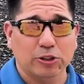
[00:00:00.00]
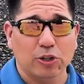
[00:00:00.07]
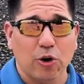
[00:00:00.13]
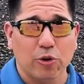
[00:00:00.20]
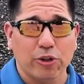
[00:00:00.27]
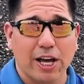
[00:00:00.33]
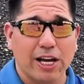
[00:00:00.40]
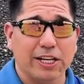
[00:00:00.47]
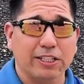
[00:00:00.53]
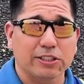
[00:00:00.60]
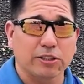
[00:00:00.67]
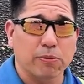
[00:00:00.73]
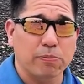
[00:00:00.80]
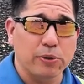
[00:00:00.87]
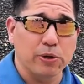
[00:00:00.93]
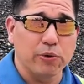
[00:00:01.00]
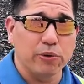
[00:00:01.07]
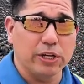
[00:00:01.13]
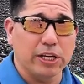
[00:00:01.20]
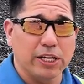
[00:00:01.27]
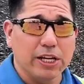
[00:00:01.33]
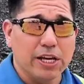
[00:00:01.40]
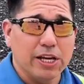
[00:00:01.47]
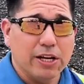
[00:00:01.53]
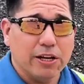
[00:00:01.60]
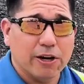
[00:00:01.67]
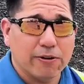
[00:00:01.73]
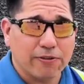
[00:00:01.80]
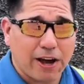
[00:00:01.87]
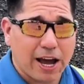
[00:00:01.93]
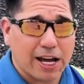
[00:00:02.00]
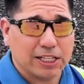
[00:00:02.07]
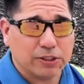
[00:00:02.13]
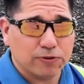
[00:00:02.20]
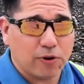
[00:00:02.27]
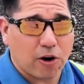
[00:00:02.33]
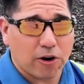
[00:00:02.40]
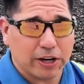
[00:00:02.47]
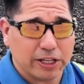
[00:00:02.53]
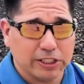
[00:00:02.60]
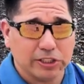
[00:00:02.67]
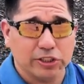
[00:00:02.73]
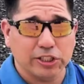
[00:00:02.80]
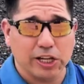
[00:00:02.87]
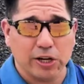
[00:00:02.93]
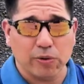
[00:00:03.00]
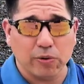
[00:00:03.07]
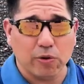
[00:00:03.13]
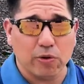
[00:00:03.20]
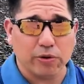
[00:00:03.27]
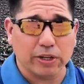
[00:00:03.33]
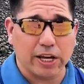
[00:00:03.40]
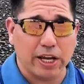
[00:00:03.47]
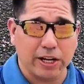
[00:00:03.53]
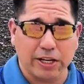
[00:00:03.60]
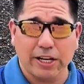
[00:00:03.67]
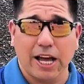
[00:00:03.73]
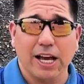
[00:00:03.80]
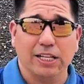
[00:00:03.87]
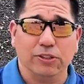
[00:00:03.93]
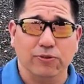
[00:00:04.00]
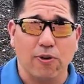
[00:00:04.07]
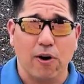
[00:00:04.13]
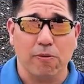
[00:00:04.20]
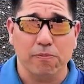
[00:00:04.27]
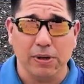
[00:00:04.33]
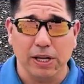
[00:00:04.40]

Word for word: So that is the beauty of asphalt in general, okay, and asphalt